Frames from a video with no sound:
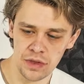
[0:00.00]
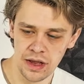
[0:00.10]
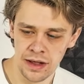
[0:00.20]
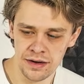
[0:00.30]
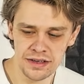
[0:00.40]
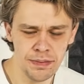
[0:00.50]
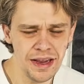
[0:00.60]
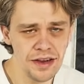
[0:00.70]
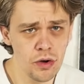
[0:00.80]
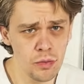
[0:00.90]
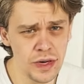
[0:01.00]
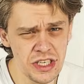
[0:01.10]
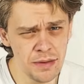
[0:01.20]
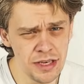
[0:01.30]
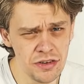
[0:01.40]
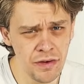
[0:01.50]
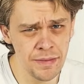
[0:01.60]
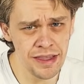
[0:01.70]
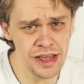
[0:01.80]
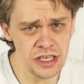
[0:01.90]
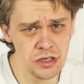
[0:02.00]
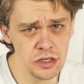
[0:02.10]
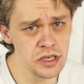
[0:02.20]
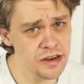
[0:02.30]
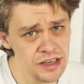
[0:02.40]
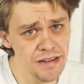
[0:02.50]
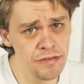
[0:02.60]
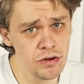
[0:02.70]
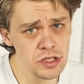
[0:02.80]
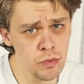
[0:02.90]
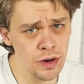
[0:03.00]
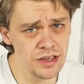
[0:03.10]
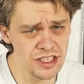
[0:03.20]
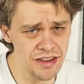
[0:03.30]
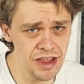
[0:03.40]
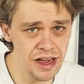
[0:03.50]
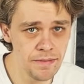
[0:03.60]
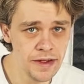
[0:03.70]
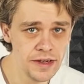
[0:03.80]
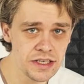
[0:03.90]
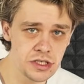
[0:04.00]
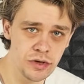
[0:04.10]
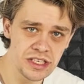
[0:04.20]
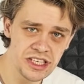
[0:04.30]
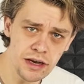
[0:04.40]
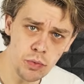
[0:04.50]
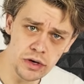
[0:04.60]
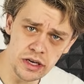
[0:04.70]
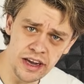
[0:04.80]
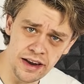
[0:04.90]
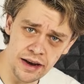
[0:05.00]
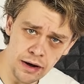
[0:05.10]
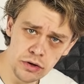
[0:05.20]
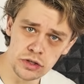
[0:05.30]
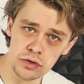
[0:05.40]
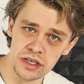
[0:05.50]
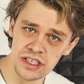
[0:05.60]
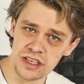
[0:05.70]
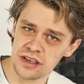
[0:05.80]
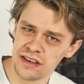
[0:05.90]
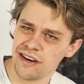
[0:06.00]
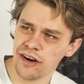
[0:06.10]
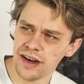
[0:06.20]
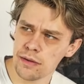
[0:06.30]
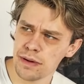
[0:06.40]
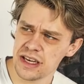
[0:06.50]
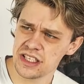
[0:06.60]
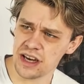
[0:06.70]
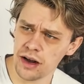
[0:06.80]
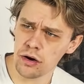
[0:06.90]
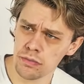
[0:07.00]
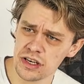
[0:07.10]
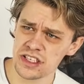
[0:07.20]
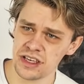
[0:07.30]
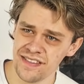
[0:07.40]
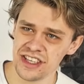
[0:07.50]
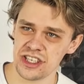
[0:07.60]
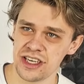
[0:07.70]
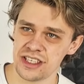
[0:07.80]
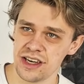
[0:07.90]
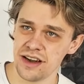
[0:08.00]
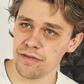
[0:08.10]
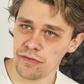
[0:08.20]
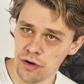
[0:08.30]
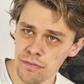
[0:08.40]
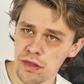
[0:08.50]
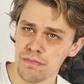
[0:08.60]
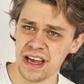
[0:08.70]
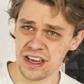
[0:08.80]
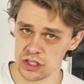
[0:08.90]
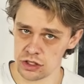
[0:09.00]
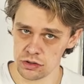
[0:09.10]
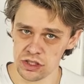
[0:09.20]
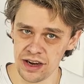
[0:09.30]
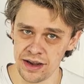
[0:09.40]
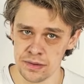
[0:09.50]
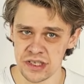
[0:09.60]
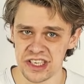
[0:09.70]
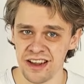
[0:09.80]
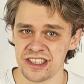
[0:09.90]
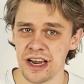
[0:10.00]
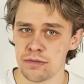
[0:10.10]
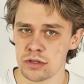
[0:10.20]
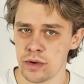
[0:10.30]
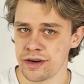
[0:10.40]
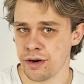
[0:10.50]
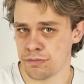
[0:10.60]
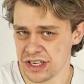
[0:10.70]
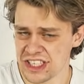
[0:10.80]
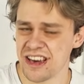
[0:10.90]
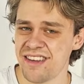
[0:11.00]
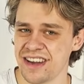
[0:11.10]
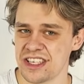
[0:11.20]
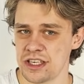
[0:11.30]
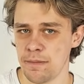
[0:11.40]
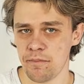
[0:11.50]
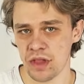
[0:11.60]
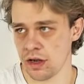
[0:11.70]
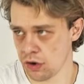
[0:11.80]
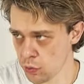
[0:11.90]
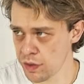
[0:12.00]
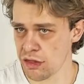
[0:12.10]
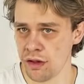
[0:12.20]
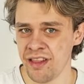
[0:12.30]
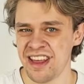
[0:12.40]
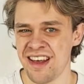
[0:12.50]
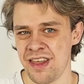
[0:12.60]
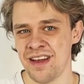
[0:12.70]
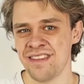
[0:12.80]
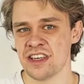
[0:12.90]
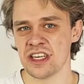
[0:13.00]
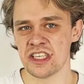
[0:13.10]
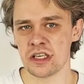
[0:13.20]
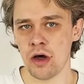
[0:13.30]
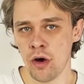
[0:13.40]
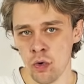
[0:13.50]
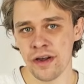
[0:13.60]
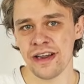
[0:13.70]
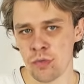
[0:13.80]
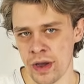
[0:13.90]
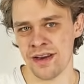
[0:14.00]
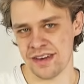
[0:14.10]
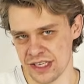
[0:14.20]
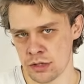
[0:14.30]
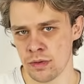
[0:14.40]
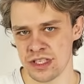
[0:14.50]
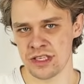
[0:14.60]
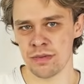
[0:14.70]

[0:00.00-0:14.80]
And depending on which image format they choose, you could even lose quality there. So instead, what we can now do is directly pass the uncompressed image data from the package to Typst, and Typst will compress the image, along with all the other images, only when it exports to